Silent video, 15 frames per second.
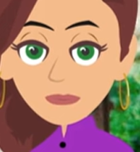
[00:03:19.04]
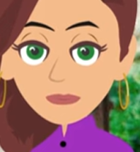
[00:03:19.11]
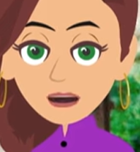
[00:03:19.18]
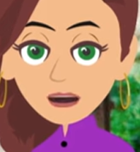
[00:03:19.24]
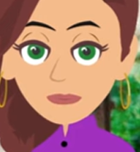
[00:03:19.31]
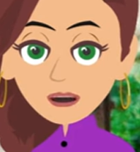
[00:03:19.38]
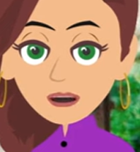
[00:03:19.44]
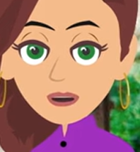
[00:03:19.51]

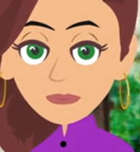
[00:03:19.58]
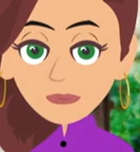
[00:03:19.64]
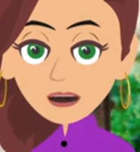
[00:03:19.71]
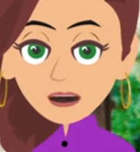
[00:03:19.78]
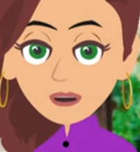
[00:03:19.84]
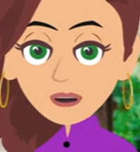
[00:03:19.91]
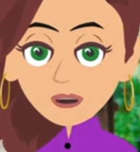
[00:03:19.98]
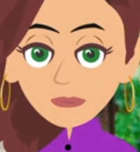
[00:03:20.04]
changing her
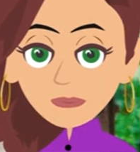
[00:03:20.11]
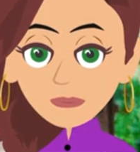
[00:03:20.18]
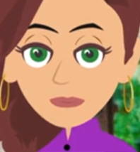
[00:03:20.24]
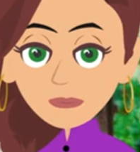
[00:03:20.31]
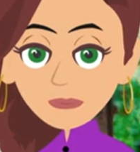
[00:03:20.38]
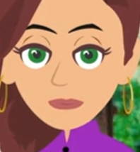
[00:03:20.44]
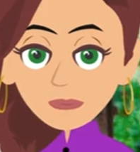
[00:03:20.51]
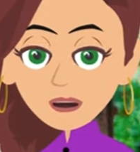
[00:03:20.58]
clothes,
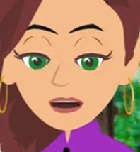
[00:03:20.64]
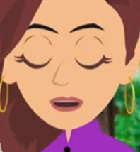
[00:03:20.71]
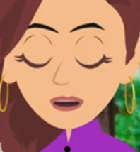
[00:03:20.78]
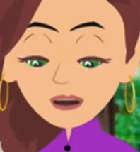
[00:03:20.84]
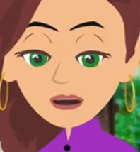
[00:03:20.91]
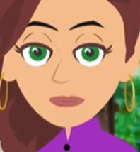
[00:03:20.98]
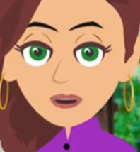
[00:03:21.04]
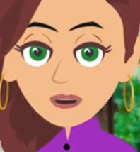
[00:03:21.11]
someone
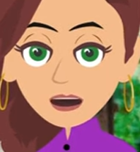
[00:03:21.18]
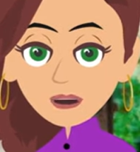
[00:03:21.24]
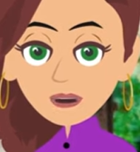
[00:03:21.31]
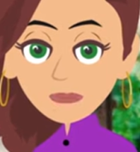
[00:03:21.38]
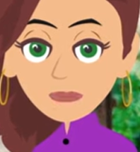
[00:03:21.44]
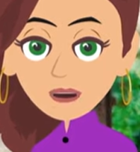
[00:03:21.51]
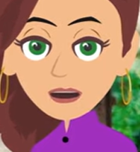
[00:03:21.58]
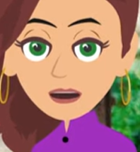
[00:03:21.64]
walked in,
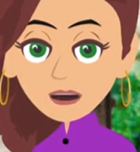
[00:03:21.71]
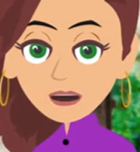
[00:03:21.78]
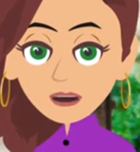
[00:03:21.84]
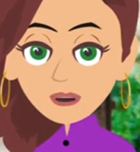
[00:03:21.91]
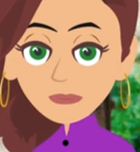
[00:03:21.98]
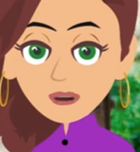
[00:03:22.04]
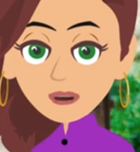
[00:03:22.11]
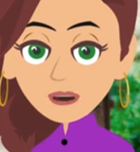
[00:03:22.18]
even though there
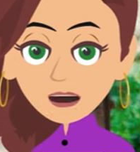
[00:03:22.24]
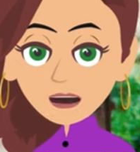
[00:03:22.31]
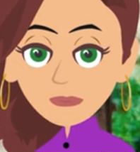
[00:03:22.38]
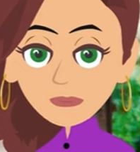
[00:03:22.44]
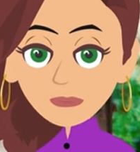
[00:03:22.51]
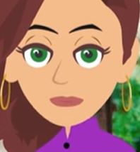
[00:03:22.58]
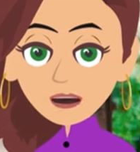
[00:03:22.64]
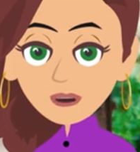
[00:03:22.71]
was a do not
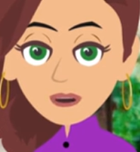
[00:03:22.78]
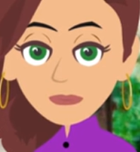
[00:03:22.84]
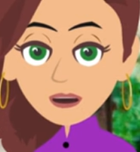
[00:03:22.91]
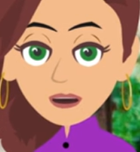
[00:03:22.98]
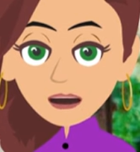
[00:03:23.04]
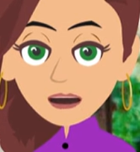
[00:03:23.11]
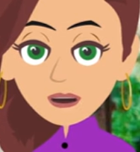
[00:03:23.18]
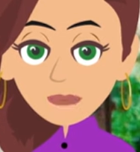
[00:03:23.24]
disturb
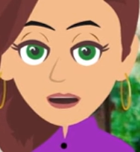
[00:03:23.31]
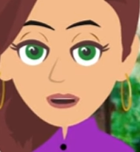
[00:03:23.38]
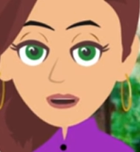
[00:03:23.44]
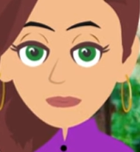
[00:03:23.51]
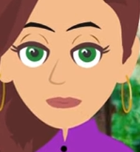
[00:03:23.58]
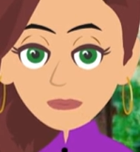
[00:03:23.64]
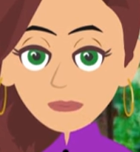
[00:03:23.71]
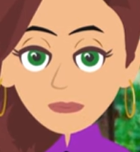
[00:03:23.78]
sign on the
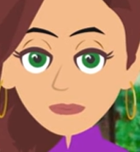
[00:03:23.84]
door.